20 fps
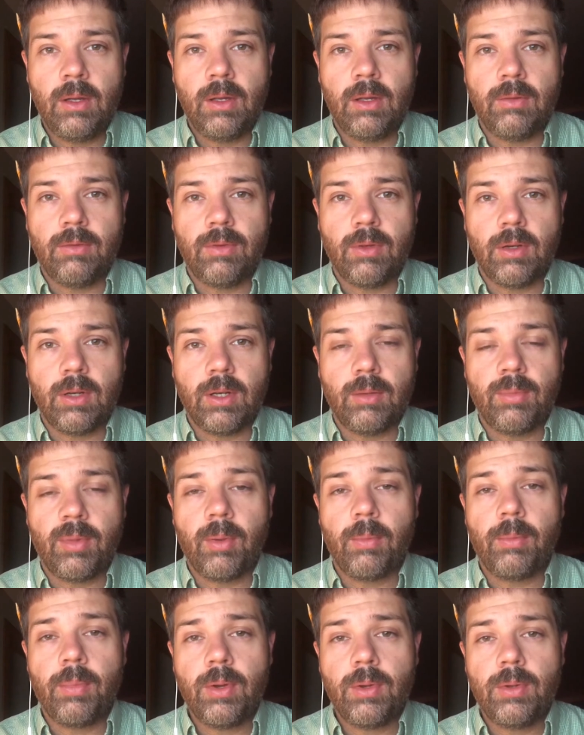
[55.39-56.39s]
If there are any
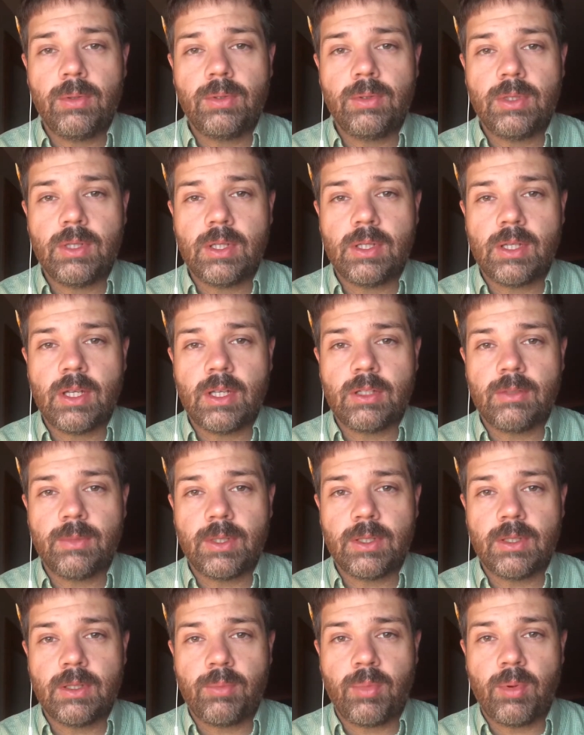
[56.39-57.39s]
proposed
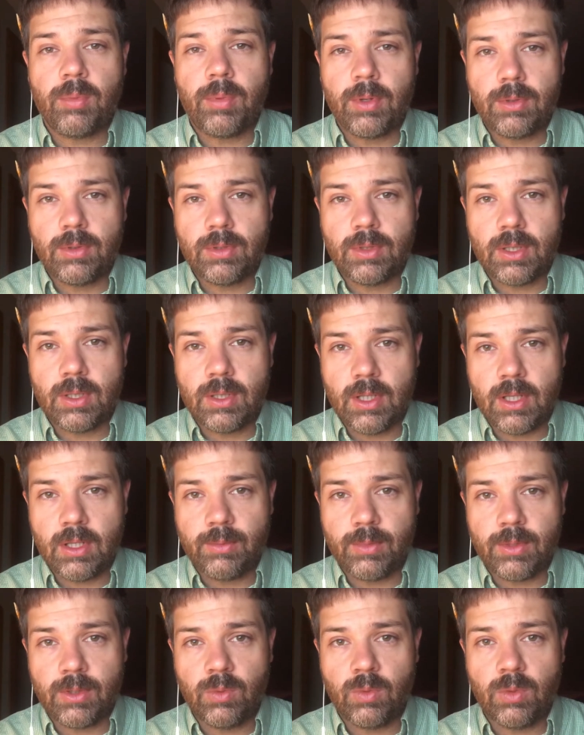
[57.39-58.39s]
assessments
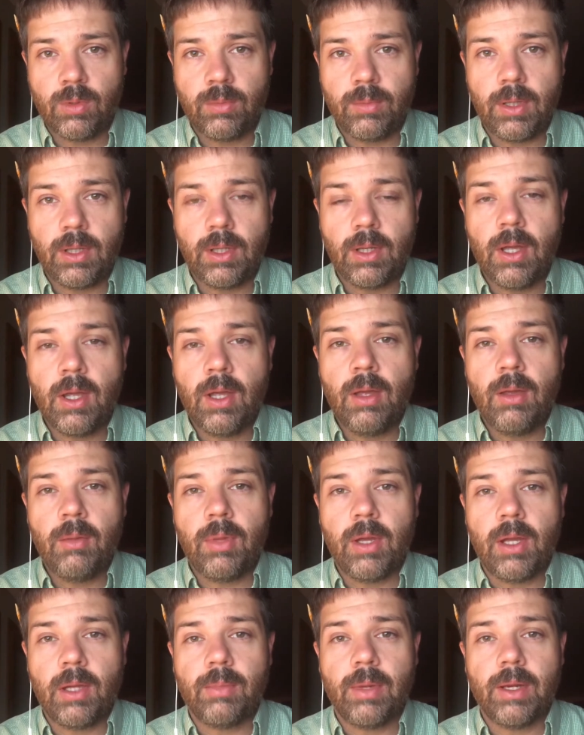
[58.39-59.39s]
will be
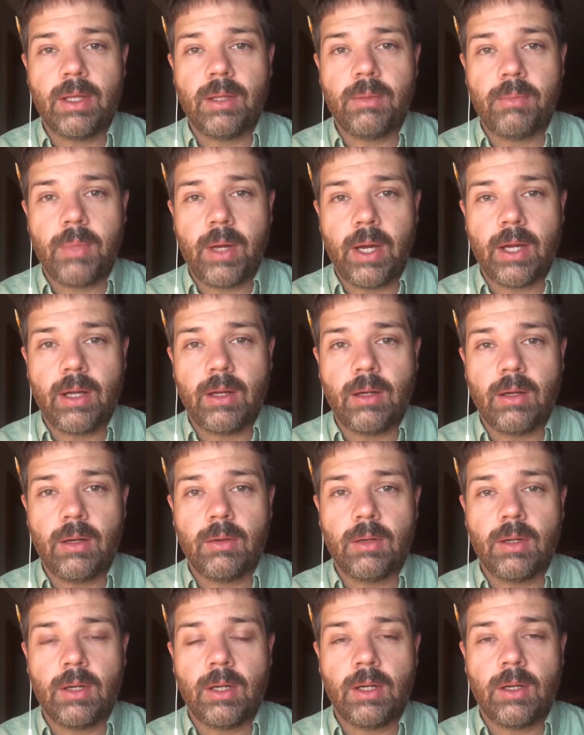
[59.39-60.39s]
paid by the
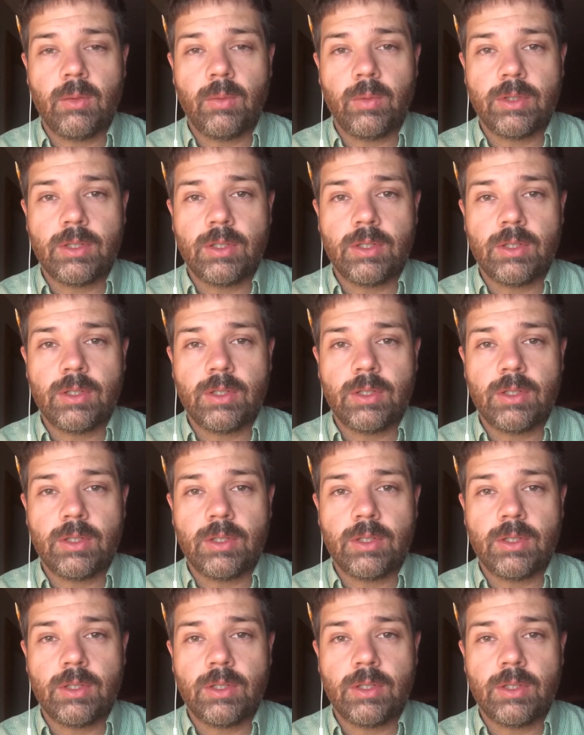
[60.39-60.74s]
buyer once